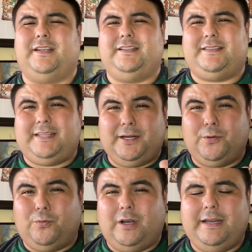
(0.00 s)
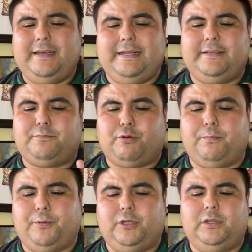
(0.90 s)
It's tier 1 is
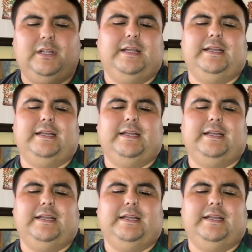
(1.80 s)
purple,